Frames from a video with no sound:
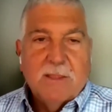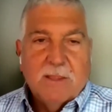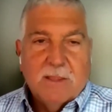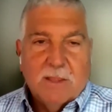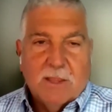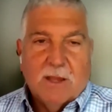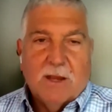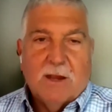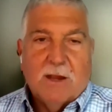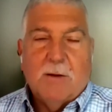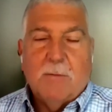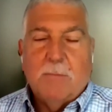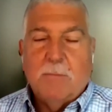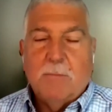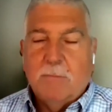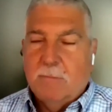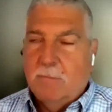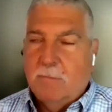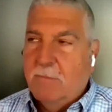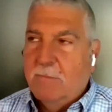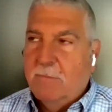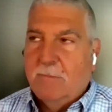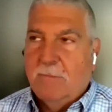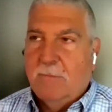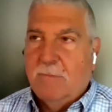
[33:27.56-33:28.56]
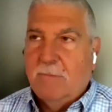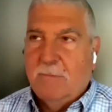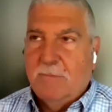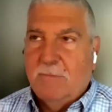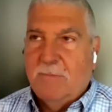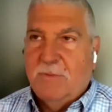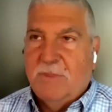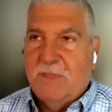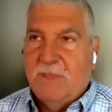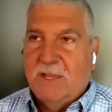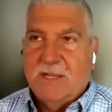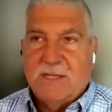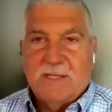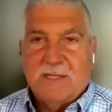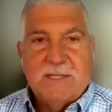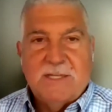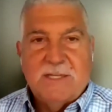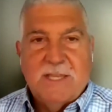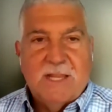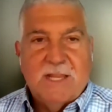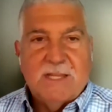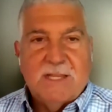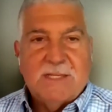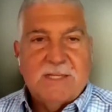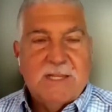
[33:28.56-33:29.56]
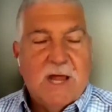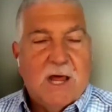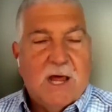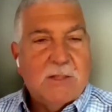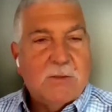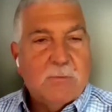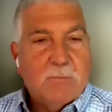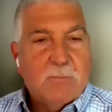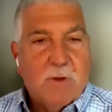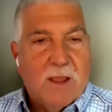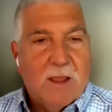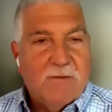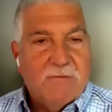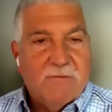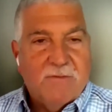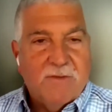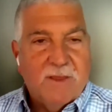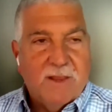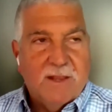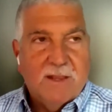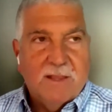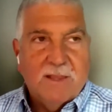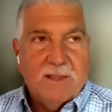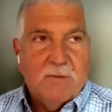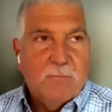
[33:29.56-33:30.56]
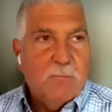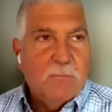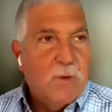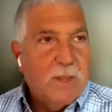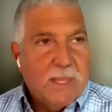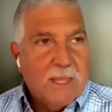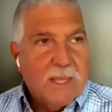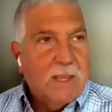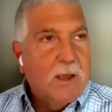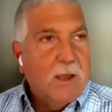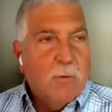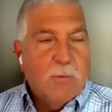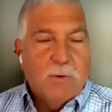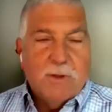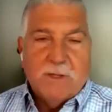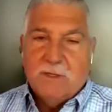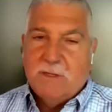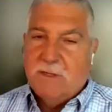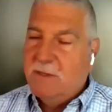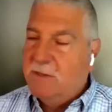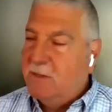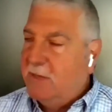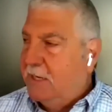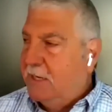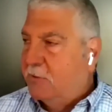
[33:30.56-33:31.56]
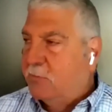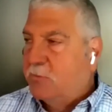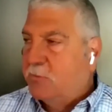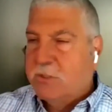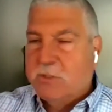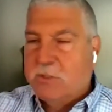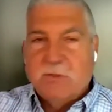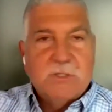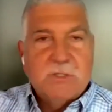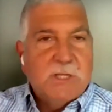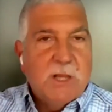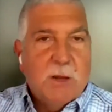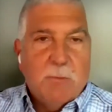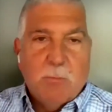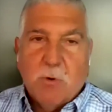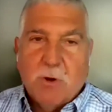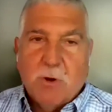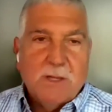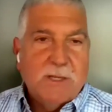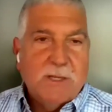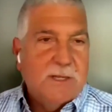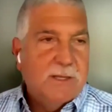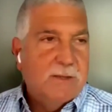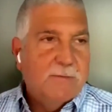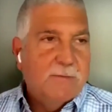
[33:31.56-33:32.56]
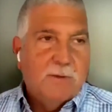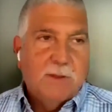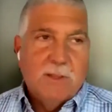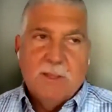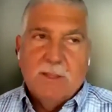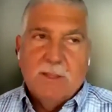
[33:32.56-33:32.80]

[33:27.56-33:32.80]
that it's not the right fit, and then we can go in and introduce someone, and